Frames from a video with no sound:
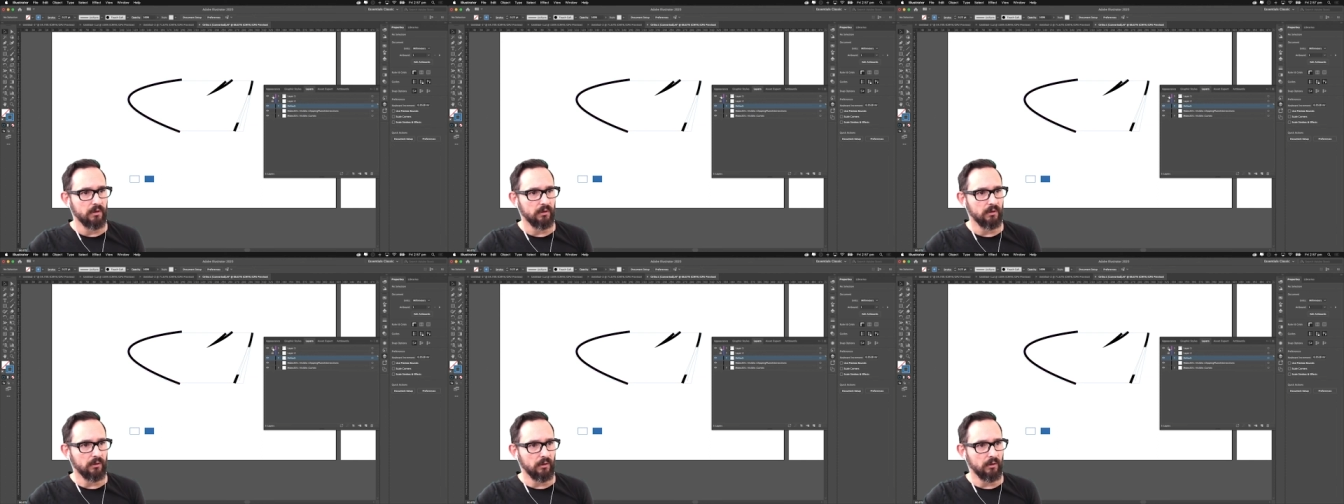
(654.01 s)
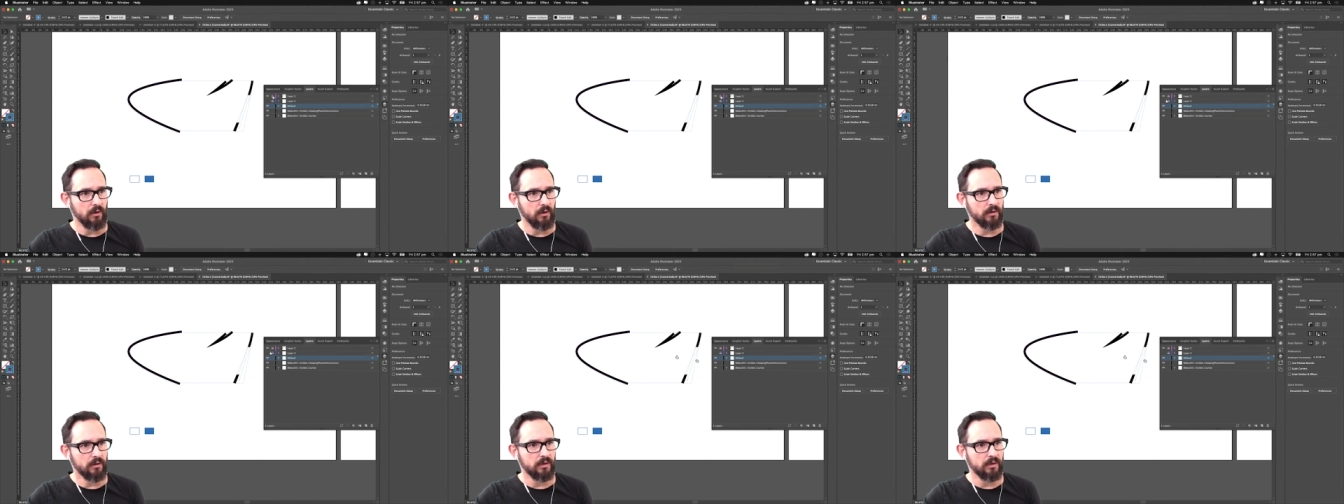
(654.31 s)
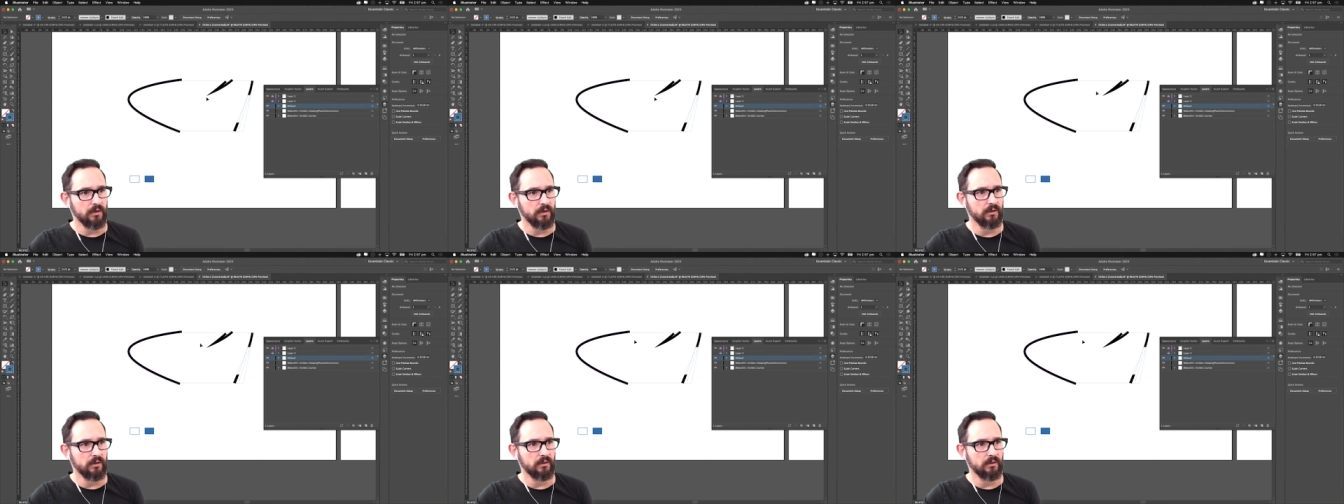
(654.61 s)

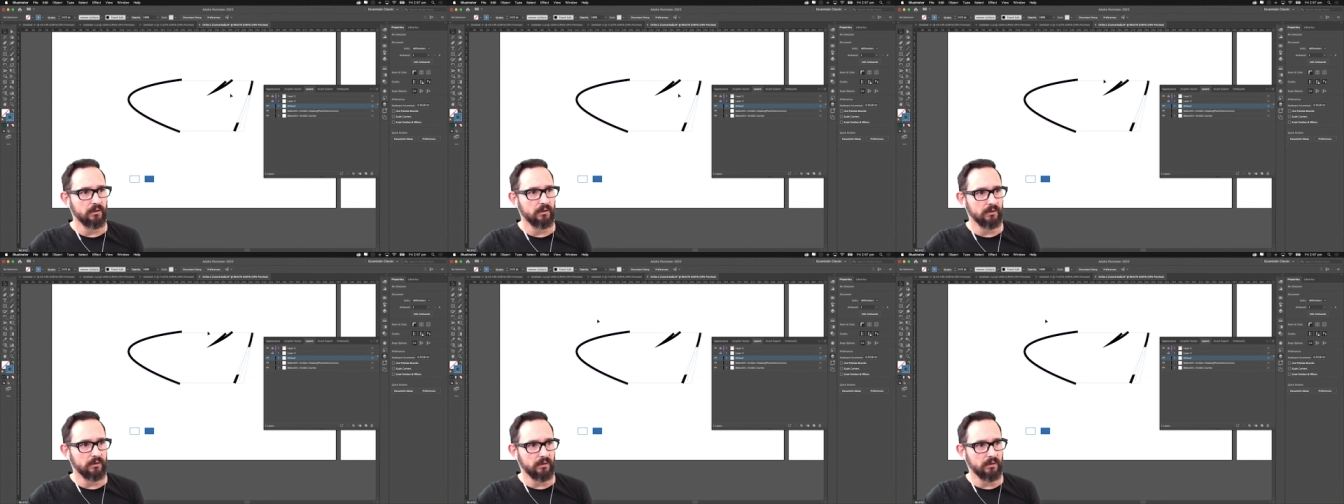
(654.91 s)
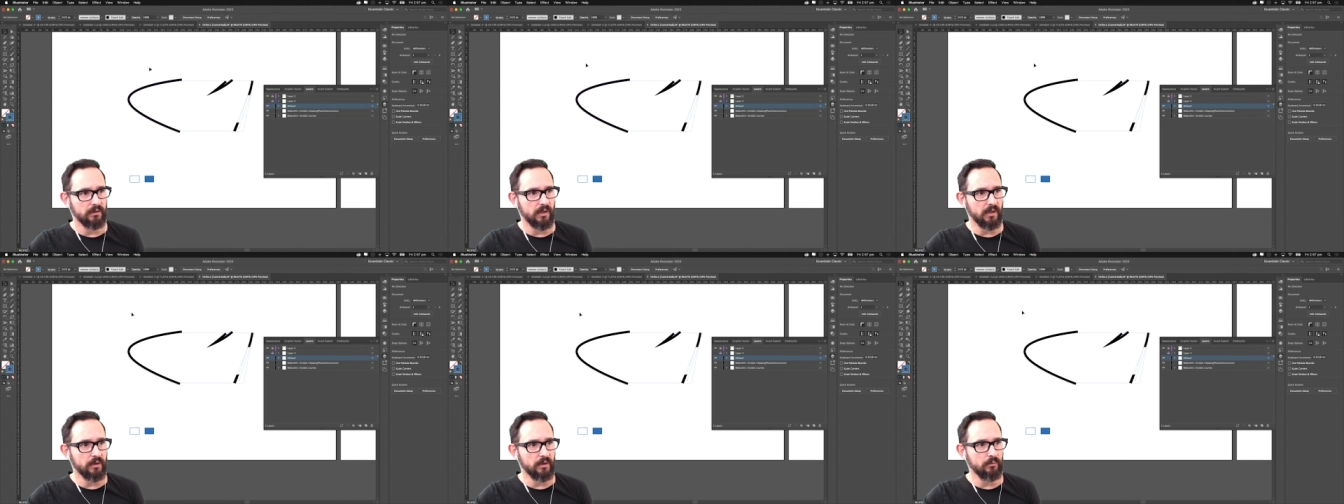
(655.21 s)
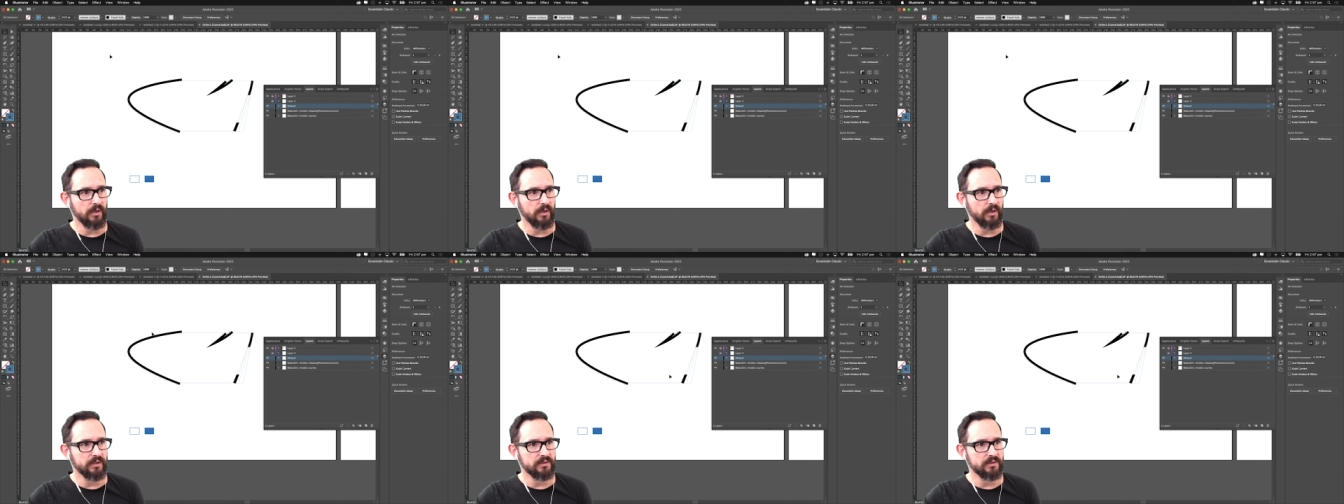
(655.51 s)
lock the line
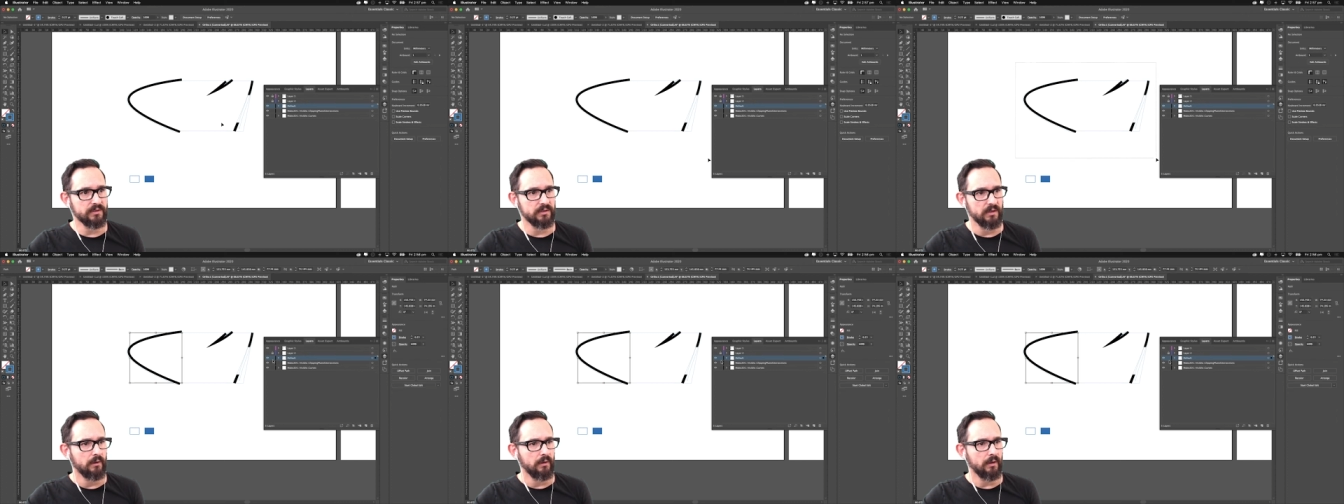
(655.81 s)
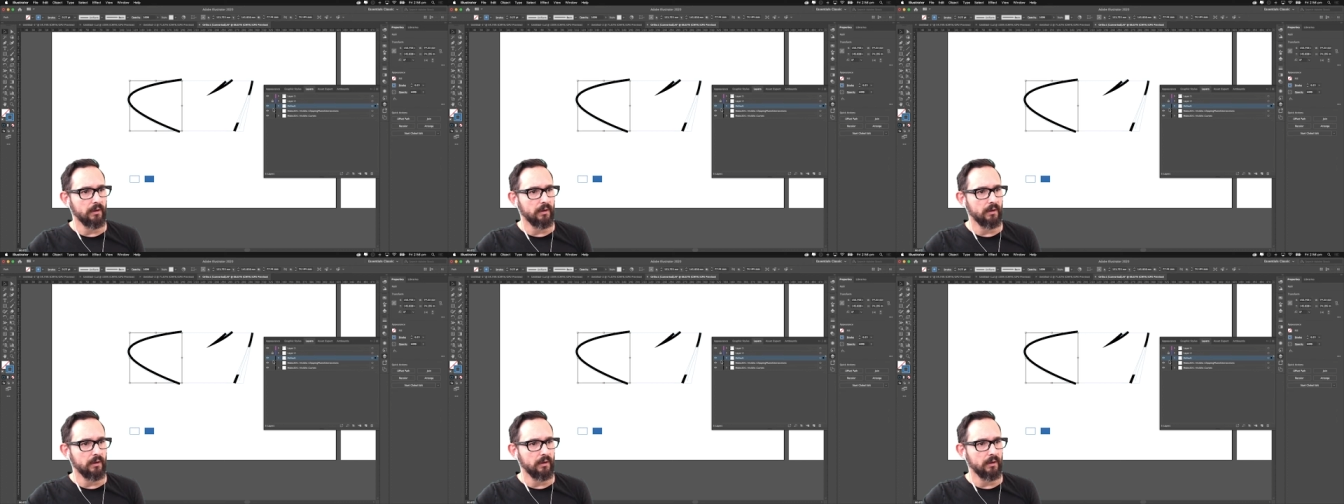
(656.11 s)
weights.